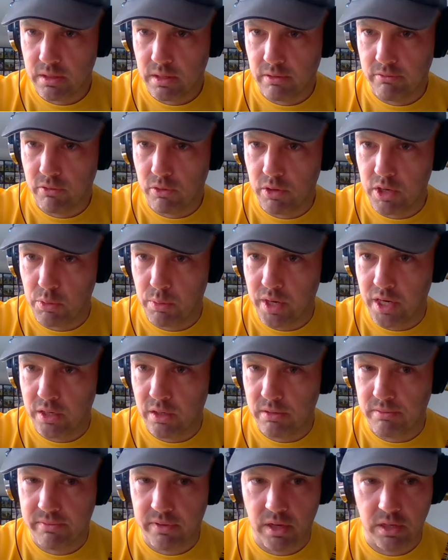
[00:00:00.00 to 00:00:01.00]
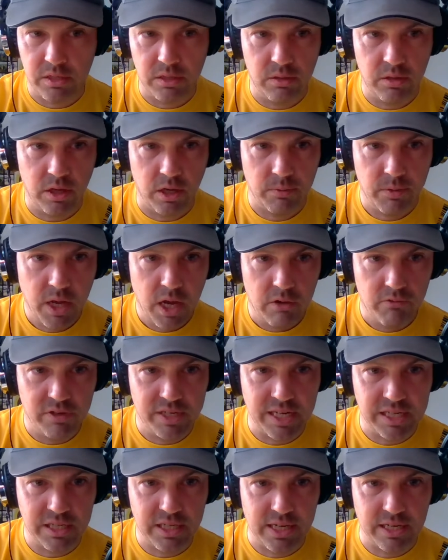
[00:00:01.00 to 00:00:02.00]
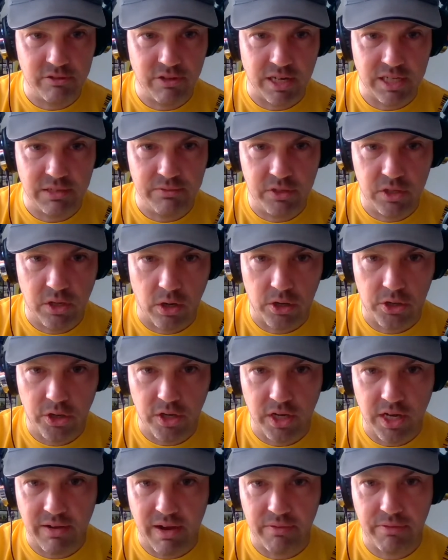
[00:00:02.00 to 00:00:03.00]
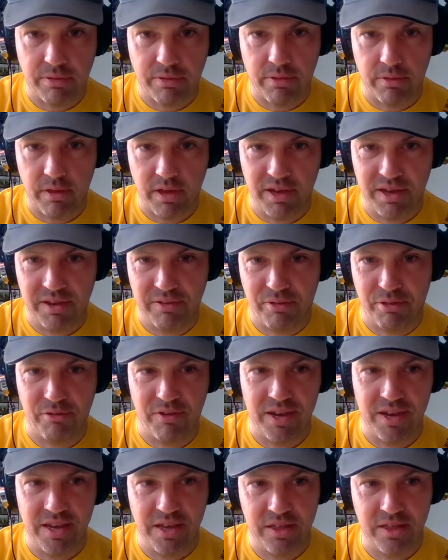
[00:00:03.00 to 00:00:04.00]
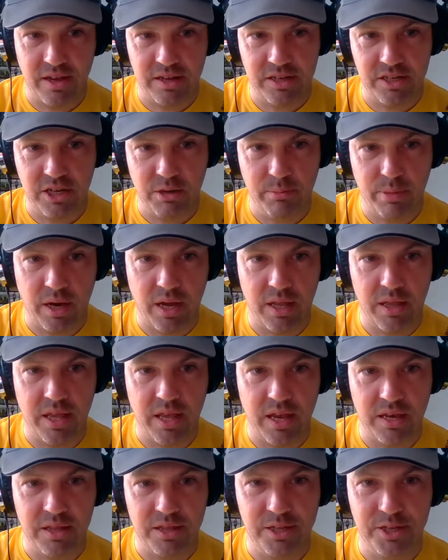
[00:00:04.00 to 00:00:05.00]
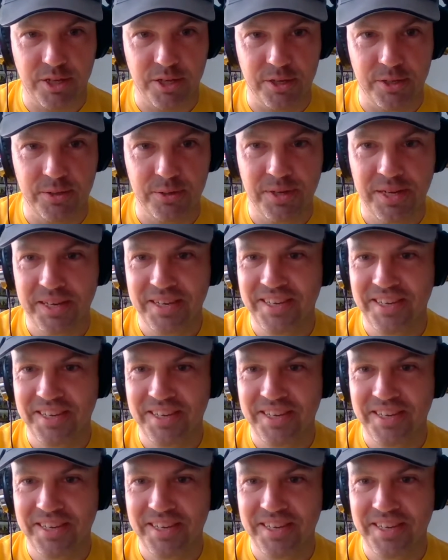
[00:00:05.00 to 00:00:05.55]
I've already waited on far too long. Ridiculously attractive chunk. You could have three, a third to combine the other two.